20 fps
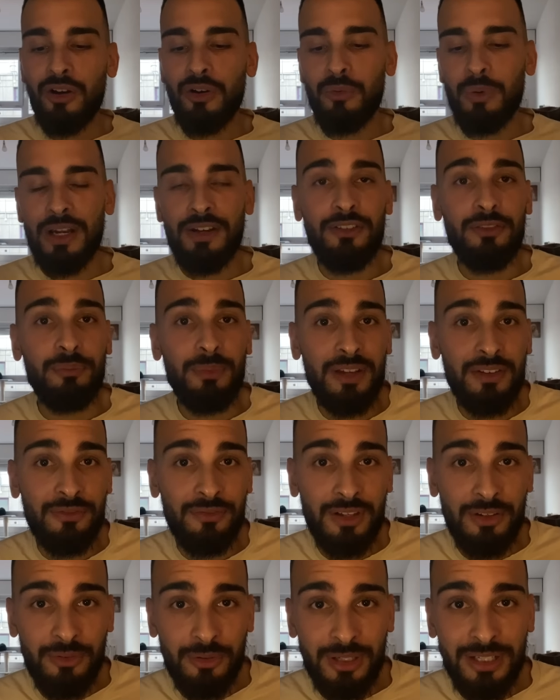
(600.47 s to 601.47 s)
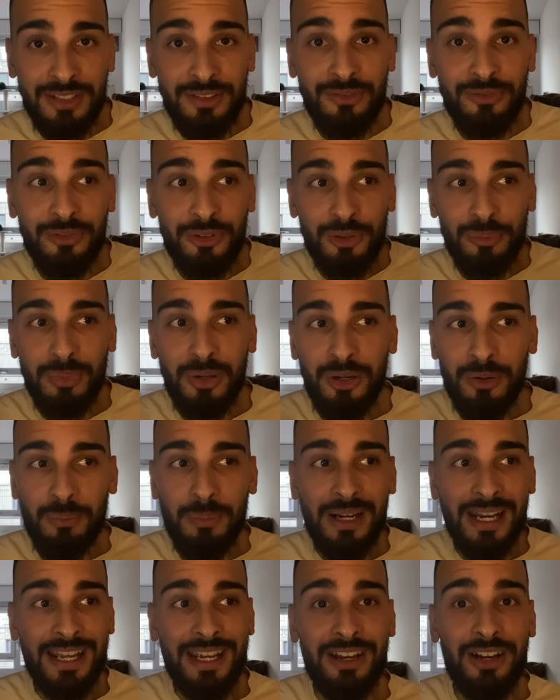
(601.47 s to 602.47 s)
one of my favorite football
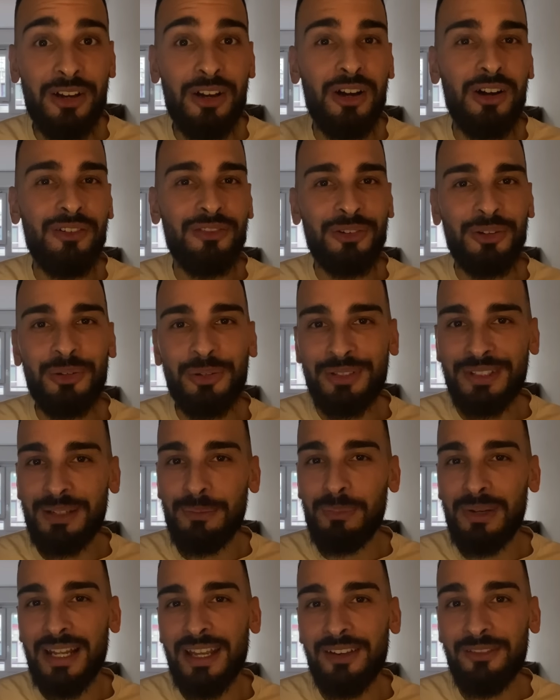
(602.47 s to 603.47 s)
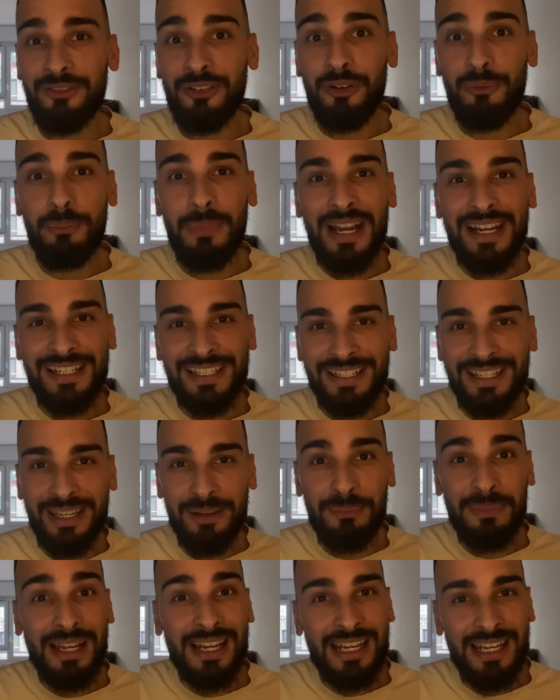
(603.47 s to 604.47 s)
player. Of course, he plays for my
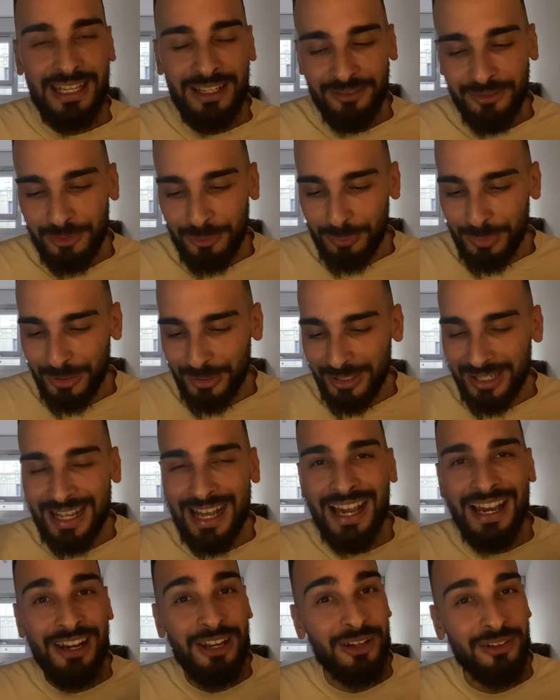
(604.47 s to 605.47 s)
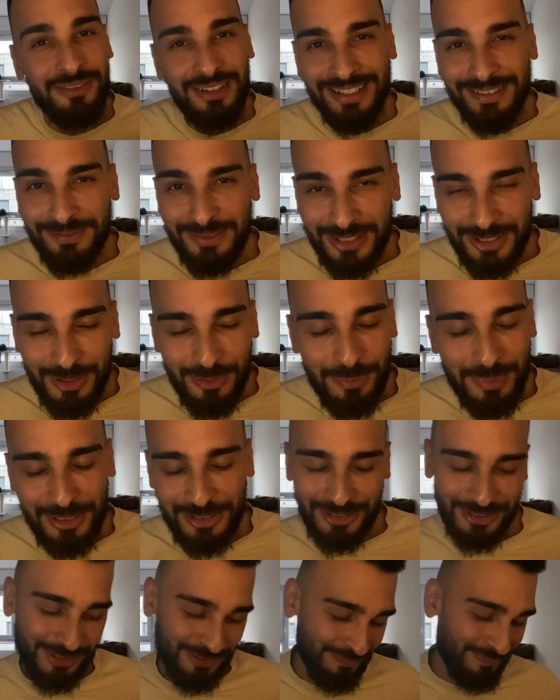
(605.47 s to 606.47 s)
team, Liverpool. I love him so
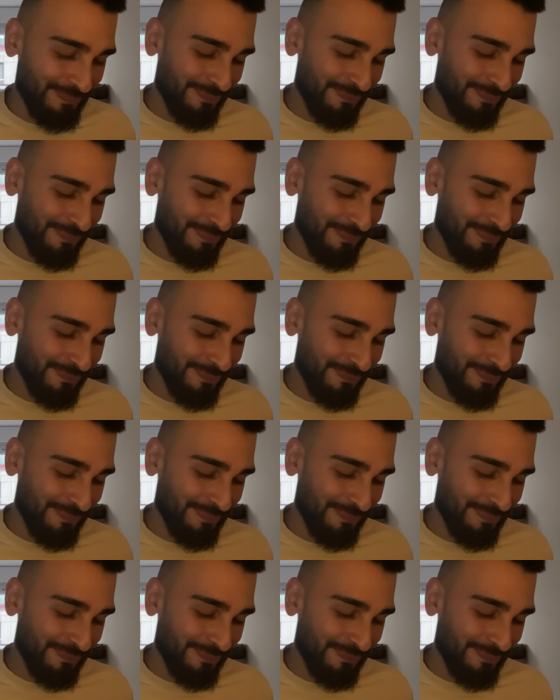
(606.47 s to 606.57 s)
much.